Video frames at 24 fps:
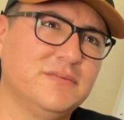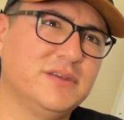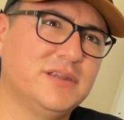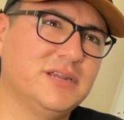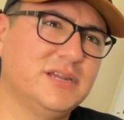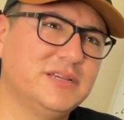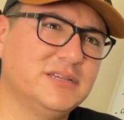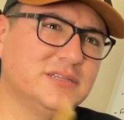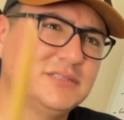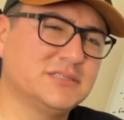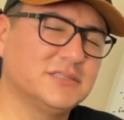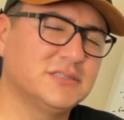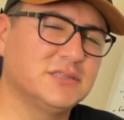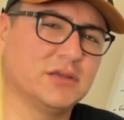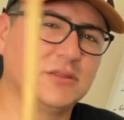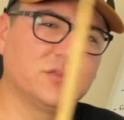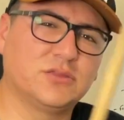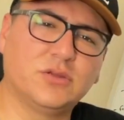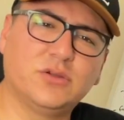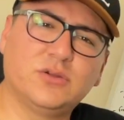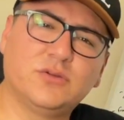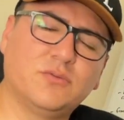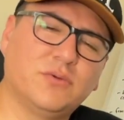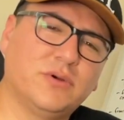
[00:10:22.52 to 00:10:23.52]
it is, the
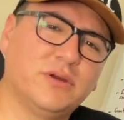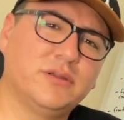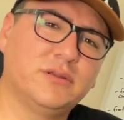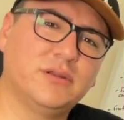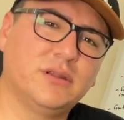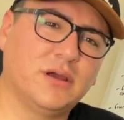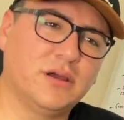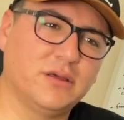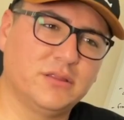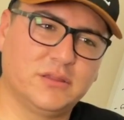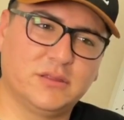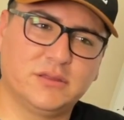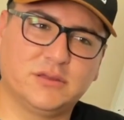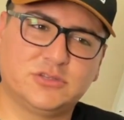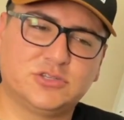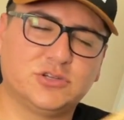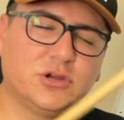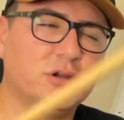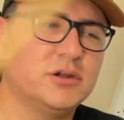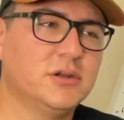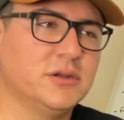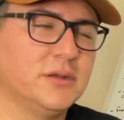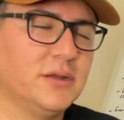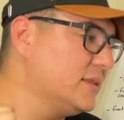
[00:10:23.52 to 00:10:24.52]
third one on the chart.